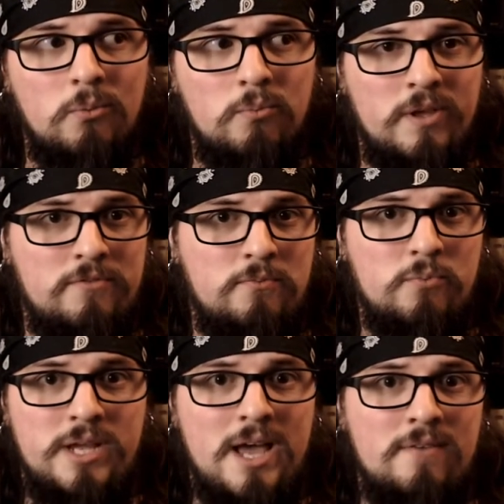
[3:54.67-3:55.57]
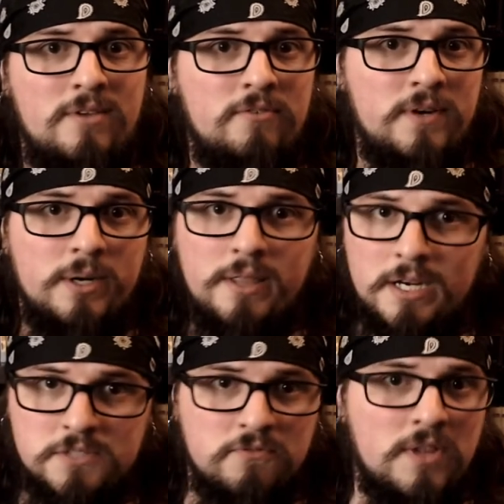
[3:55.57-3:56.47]
If we have a fairy that
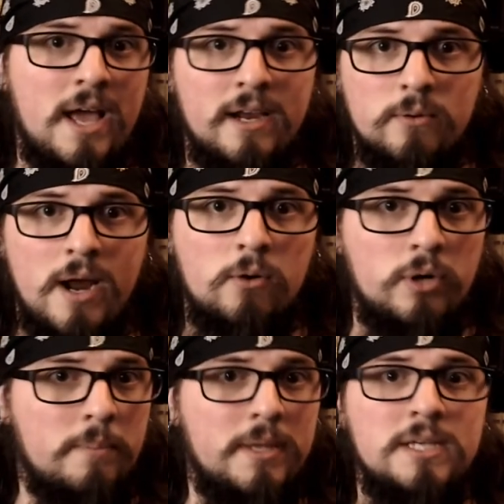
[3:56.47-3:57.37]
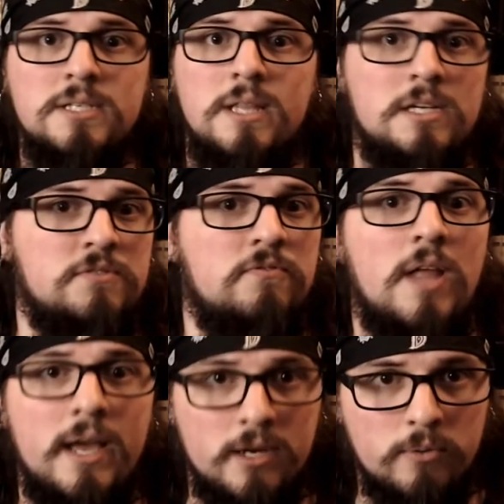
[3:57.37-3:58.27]
is flying around or a pixie that is
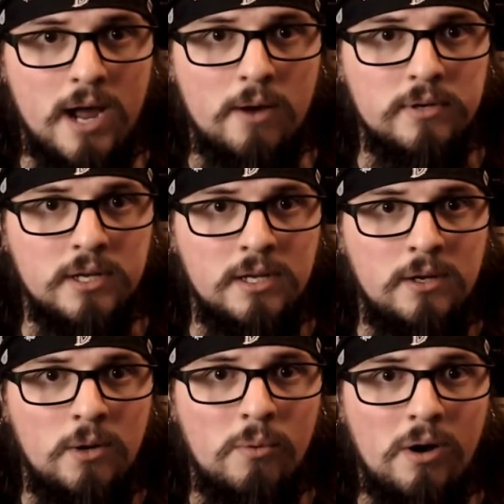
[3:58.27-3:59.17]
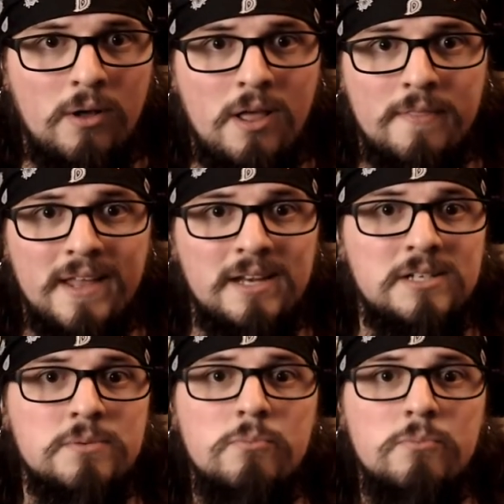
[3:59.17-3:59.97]
flying around, well, then it is